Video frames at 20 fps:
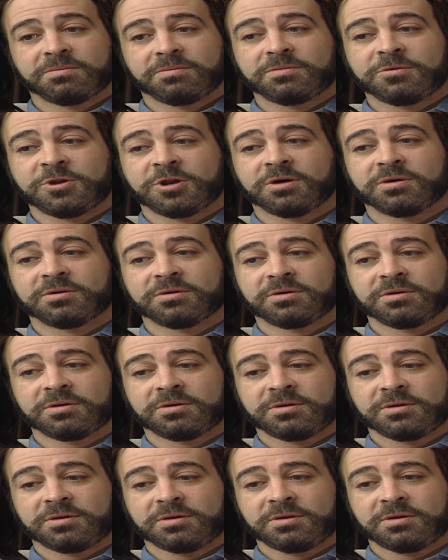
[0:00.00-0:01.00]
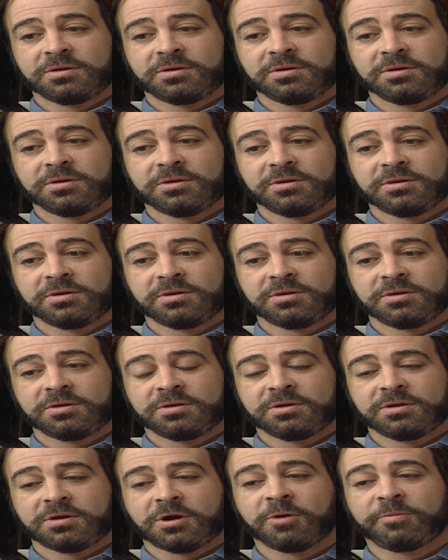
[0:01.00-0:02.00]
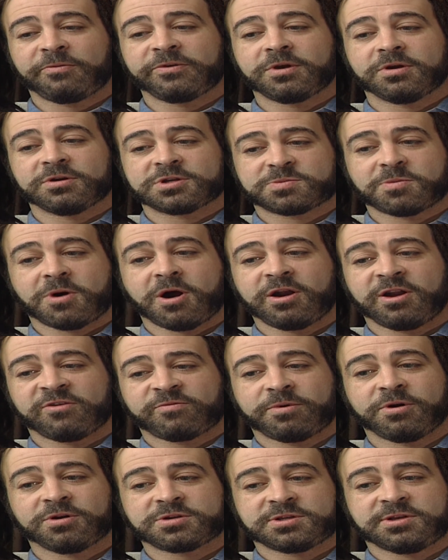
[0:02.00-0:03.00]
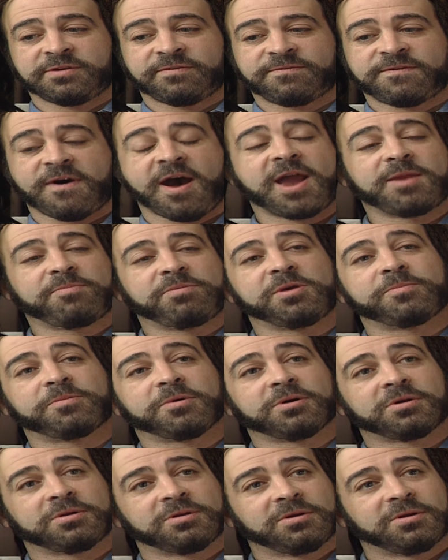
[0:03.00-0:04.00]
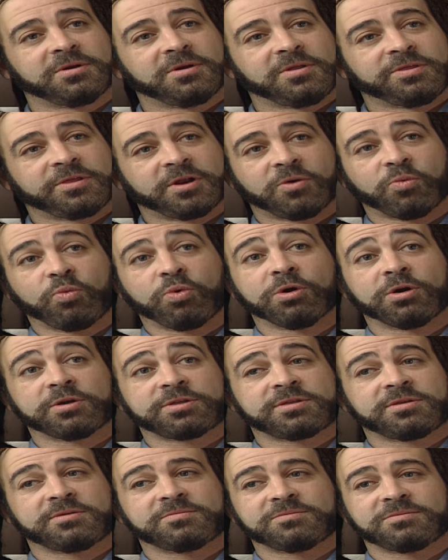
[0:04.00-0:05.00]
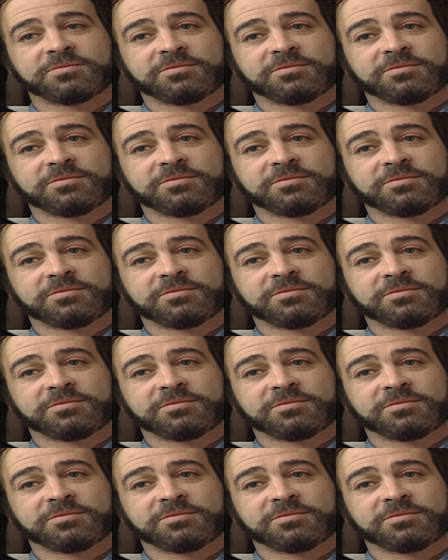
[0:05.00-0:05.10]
You know, hopefully you're a smart enough person to find people that are worth